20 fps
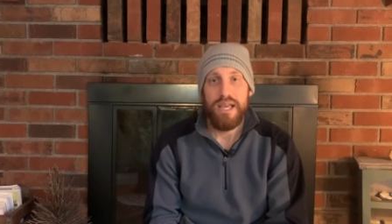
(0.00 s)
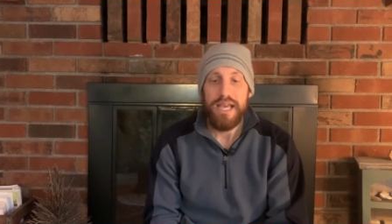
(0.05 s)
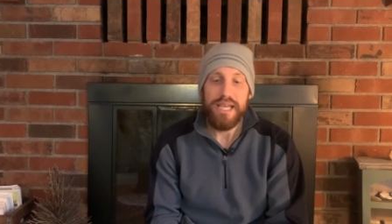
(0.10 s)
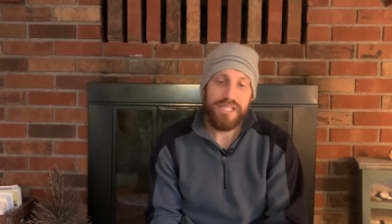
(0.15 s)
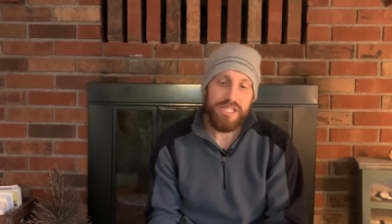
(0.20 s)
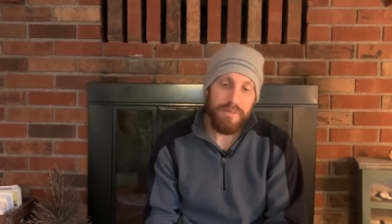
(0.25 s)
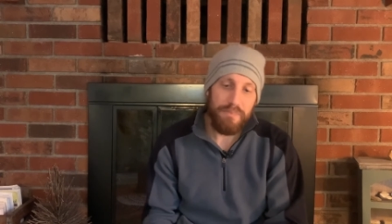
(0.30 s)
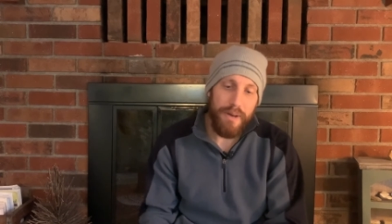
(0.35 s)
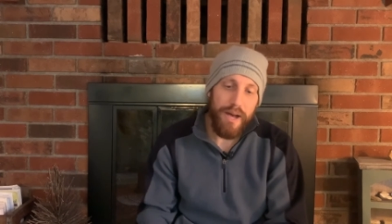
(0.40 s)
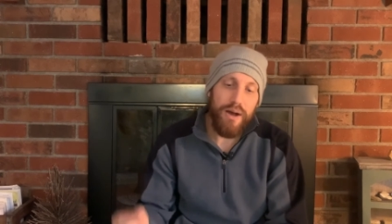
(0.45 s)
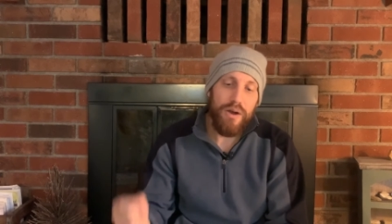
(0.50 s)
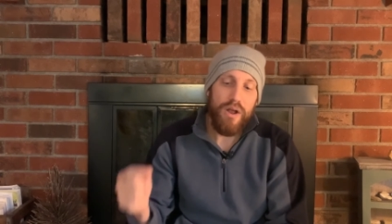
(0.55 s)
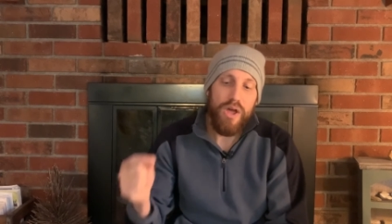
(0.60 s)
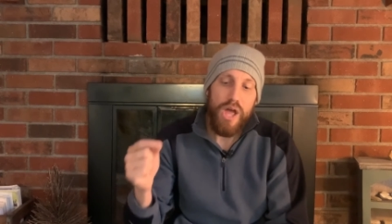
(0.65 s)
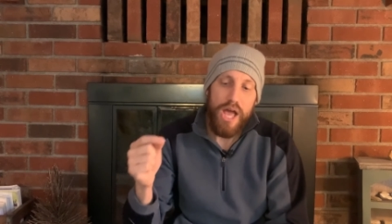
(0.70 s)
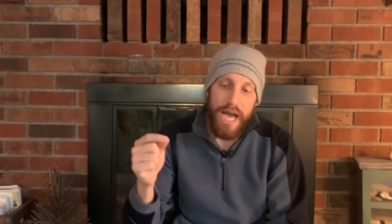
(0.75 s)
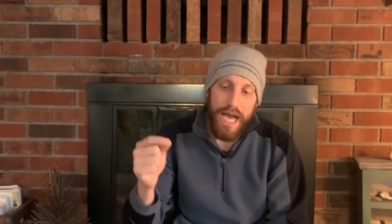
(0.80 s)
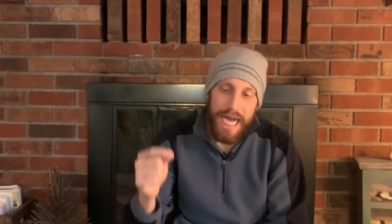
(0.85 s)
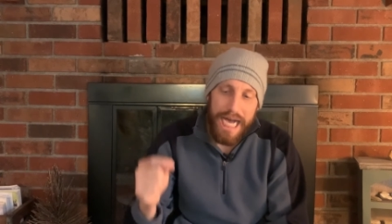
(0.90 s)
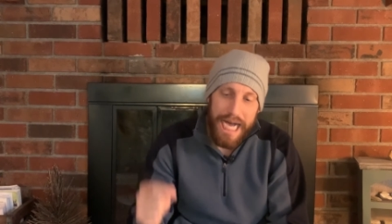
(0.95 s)
It's about
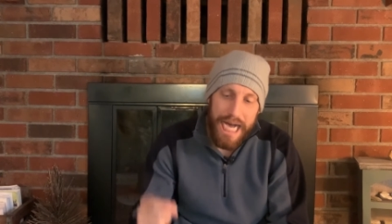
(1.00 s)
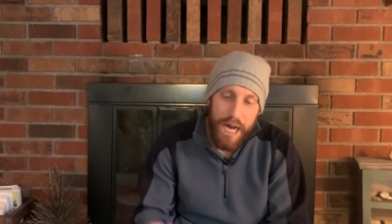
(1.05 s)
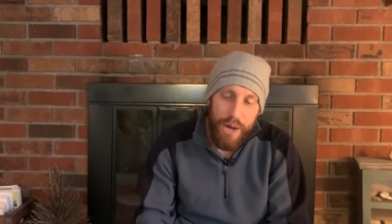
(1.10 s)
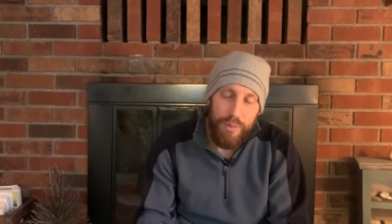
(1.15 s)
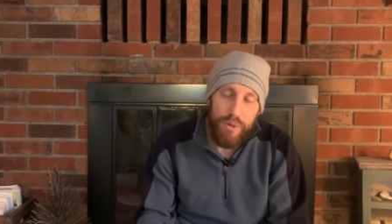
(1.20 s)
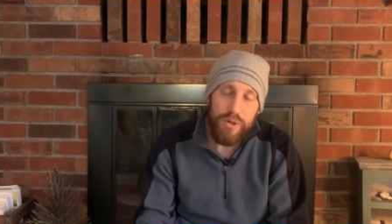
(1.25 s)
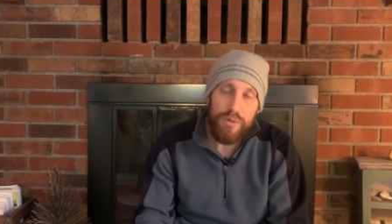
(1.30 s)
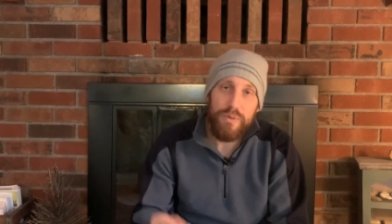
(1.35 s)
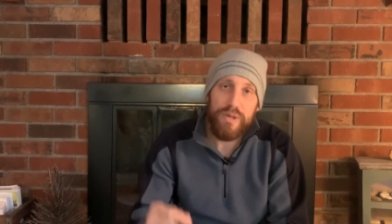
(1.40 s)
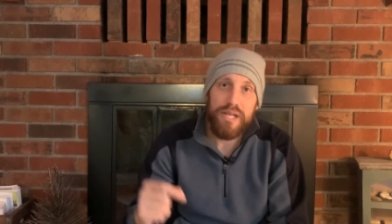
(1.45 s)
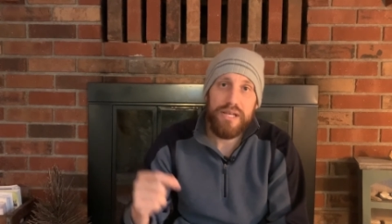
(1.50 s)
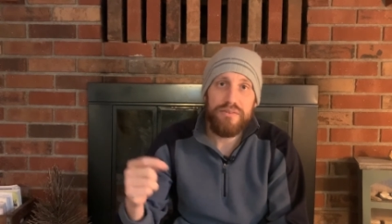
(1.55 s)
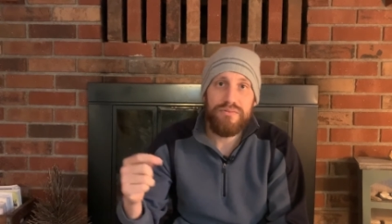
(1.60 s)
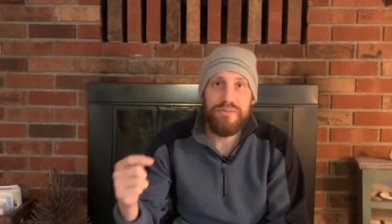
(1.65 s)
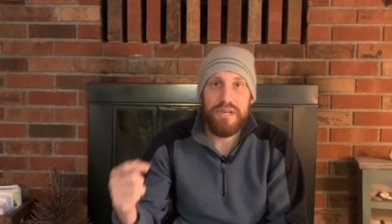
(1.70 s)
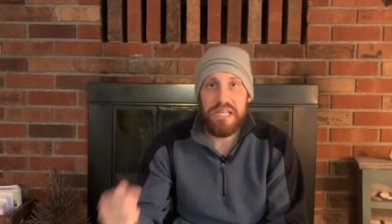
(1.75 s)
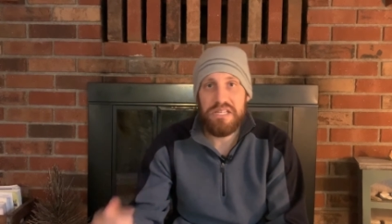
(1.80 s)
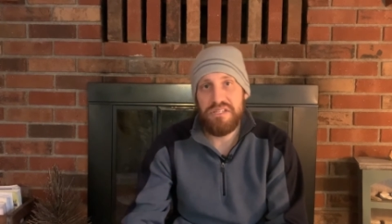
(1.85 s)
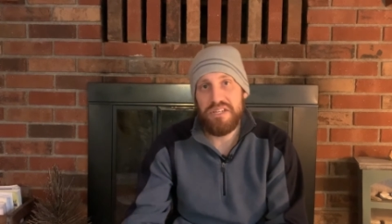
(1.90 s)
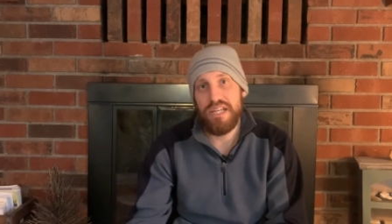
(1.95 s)
how are we
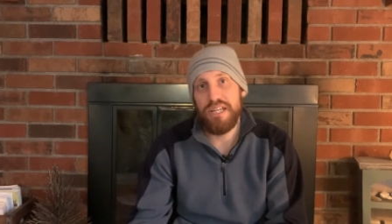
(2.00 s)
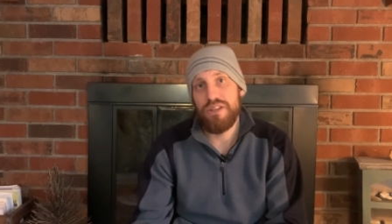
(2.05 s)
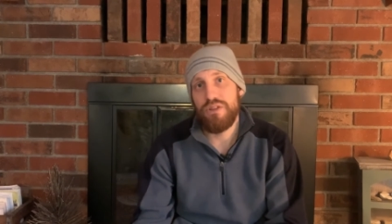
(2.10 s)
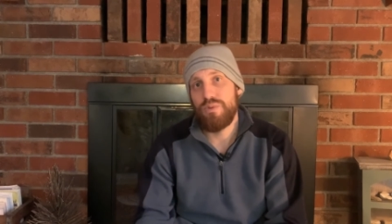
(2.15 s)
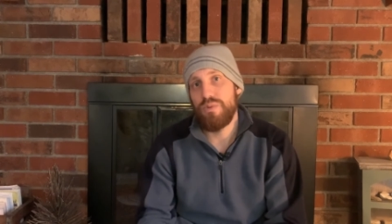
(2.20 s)
investing in